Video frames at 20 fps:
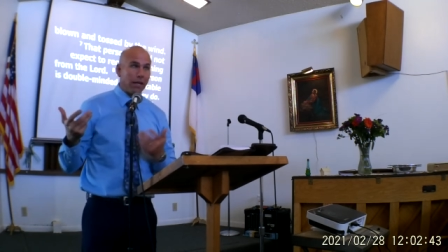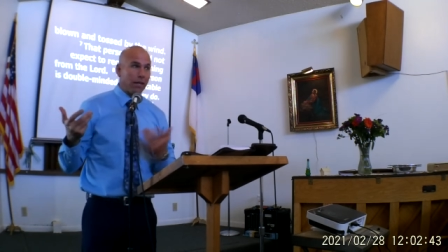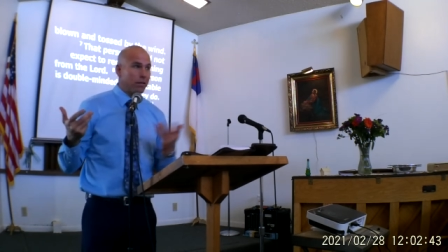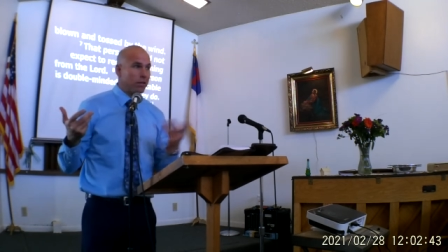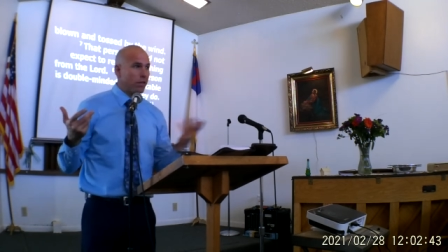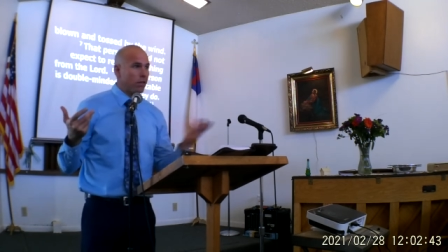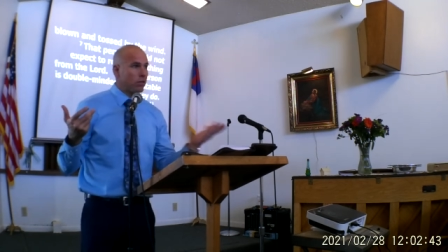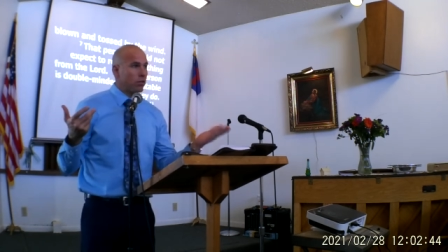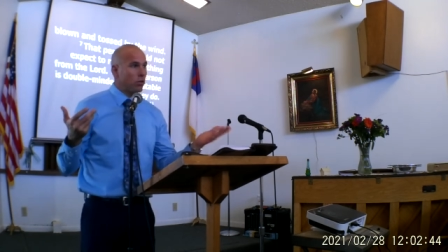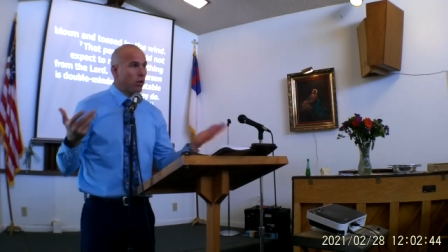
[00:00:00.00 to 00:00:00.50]
It
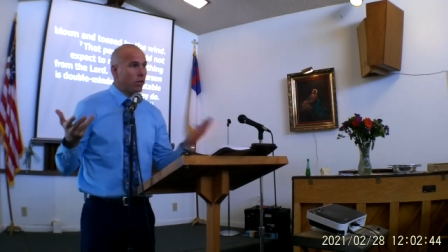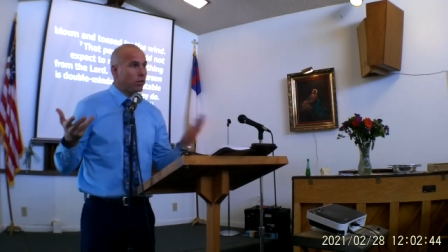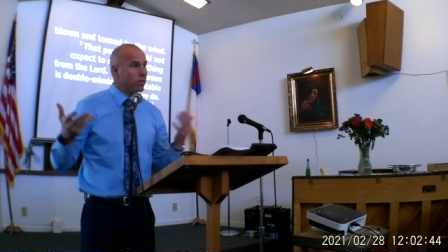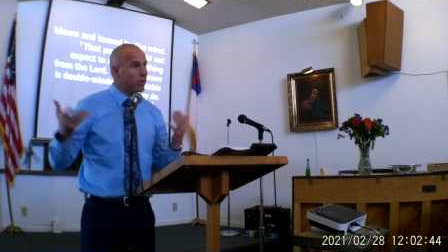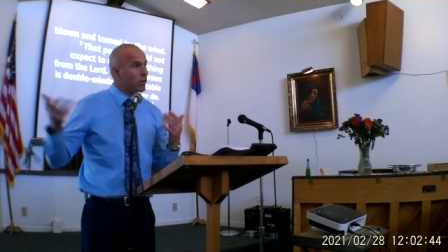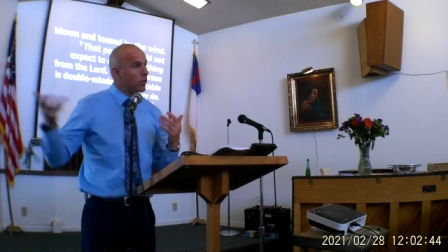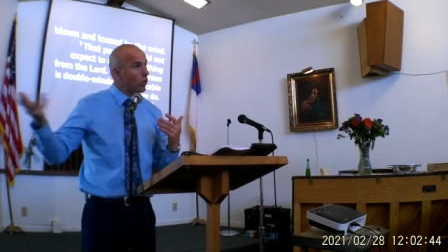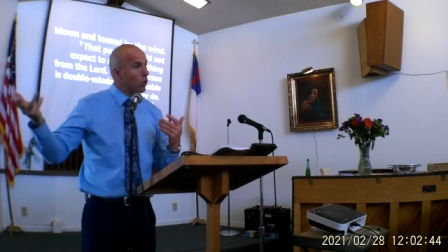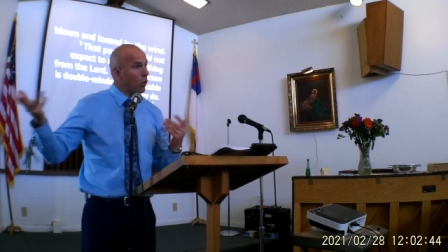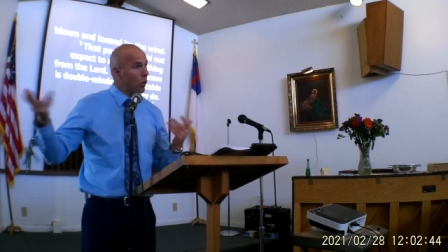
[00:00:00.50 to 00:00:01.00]
says, trust
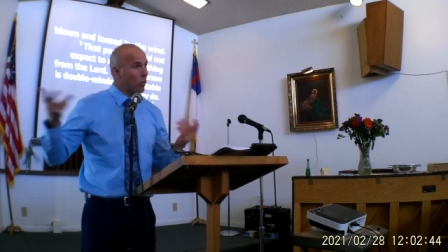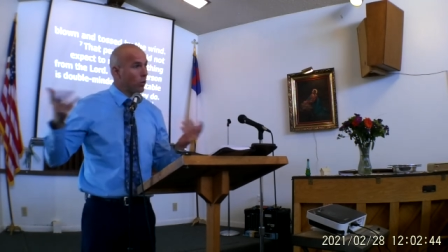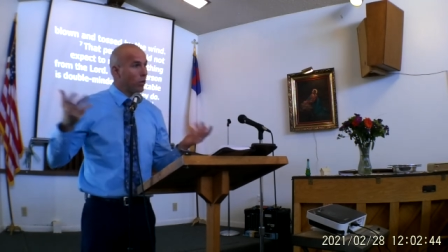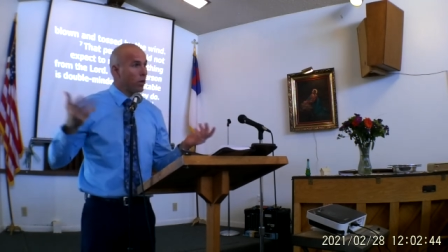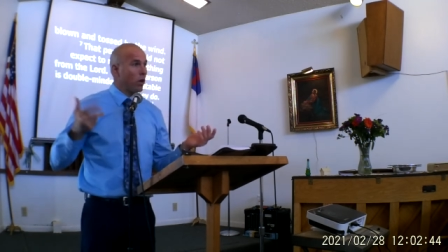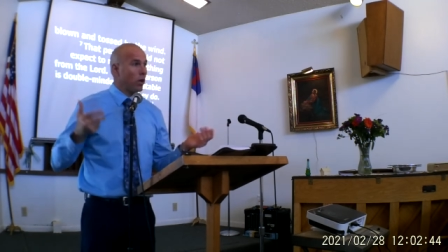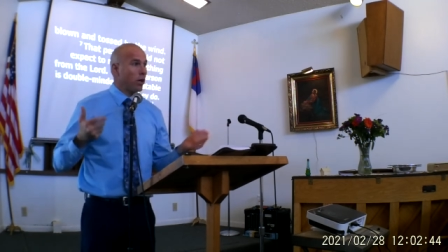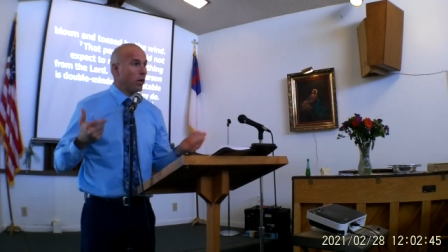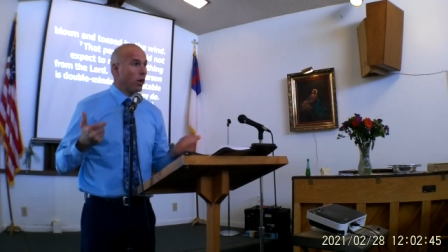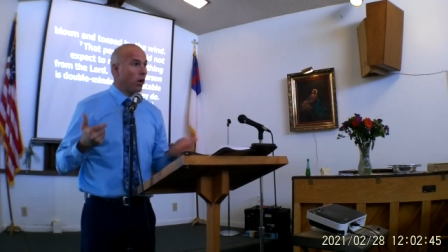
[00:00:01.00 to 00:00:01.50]
in the Lord with
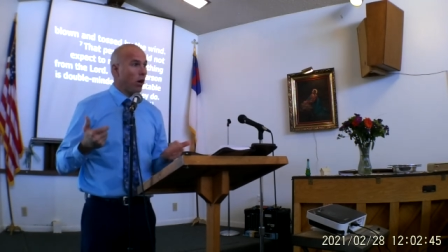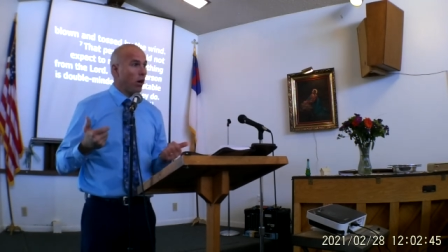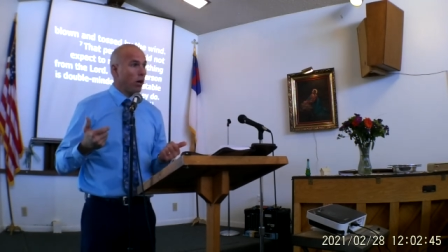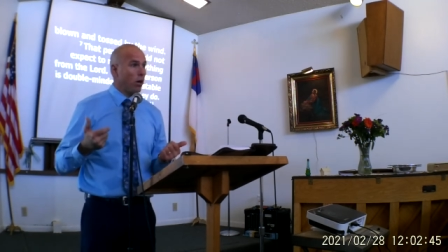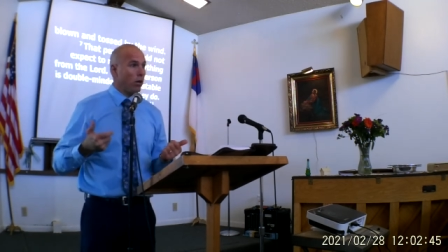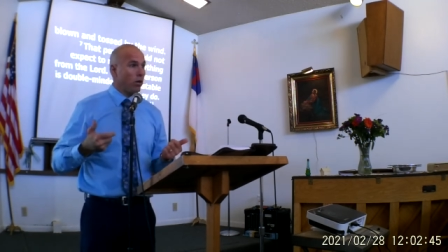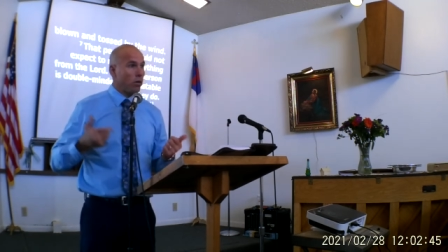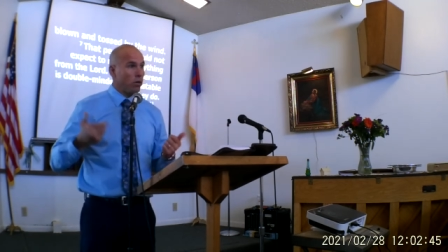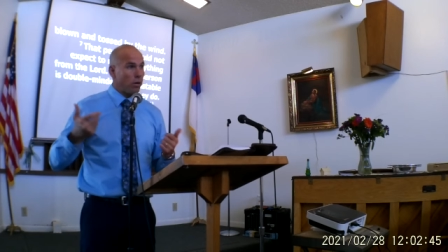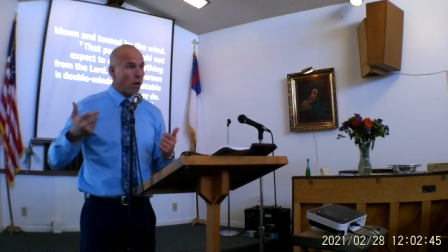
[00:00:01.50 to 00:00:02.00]
all your
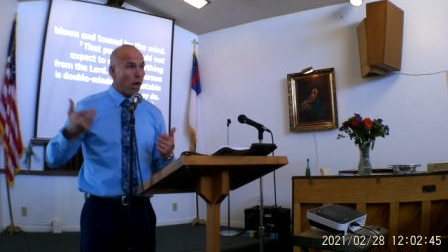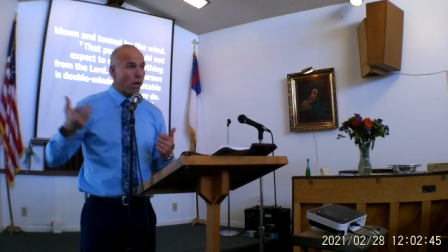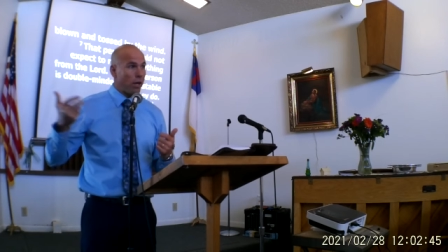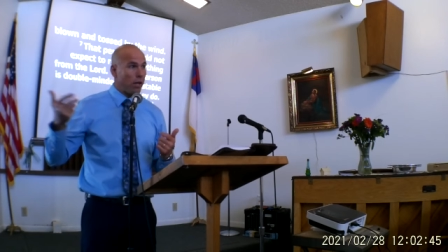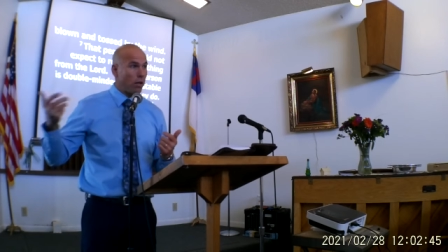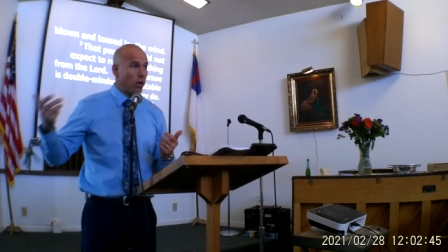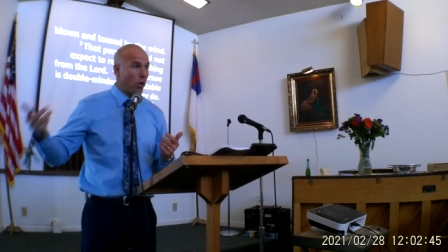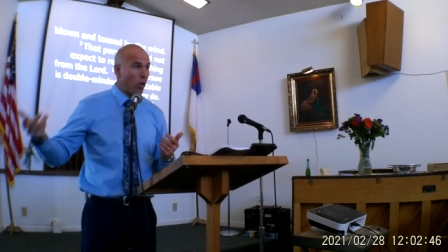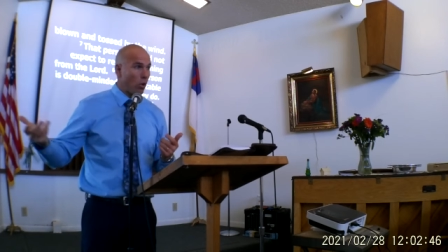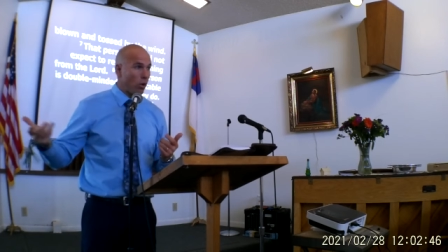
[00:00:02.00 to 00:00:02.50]
heart, not in
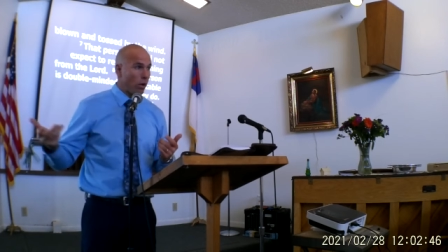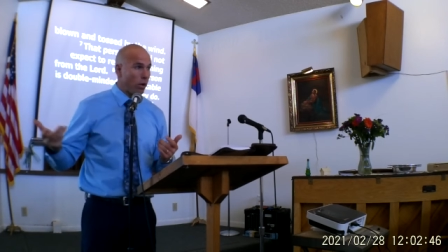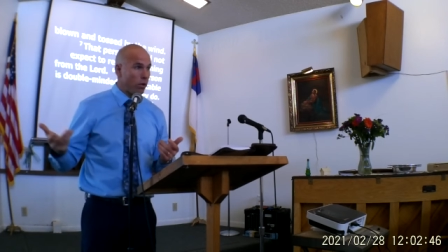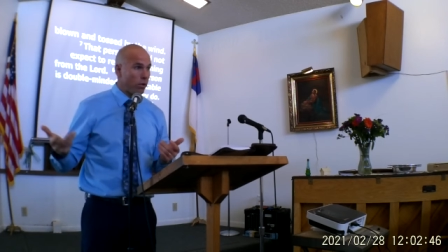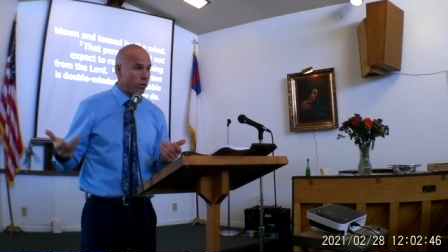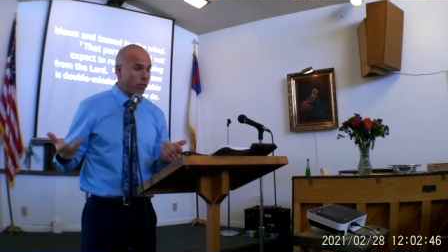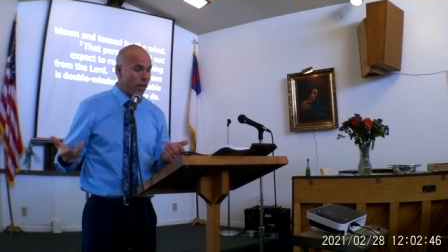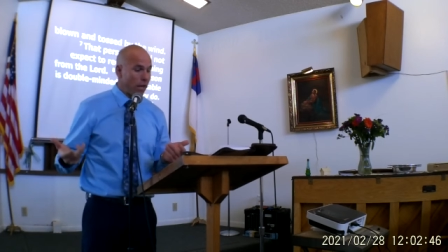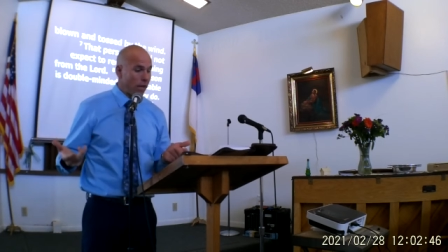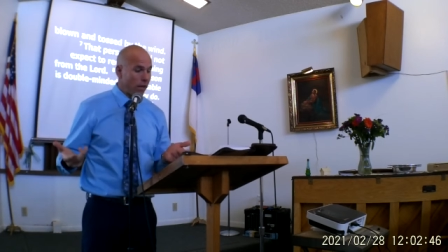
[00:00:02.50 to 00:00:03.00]
your own
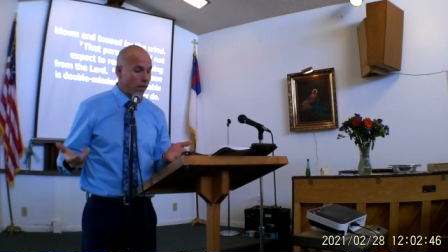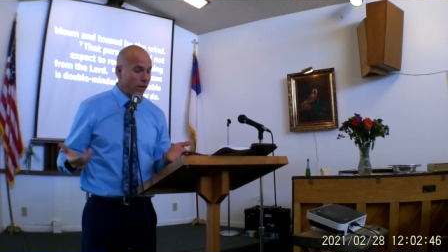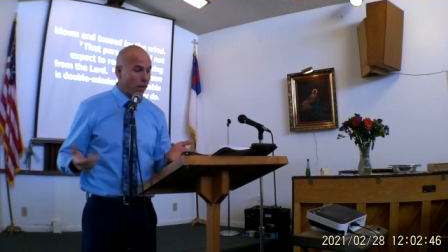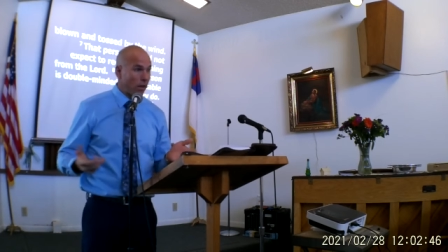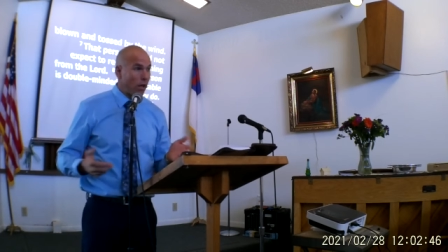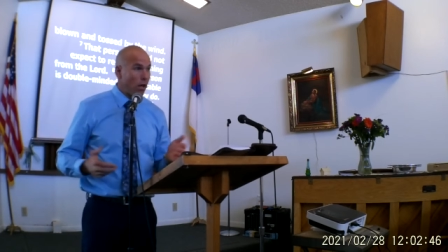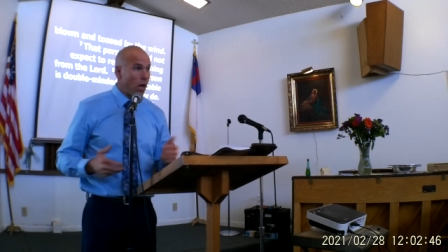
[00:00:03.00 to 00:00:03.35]
understanding.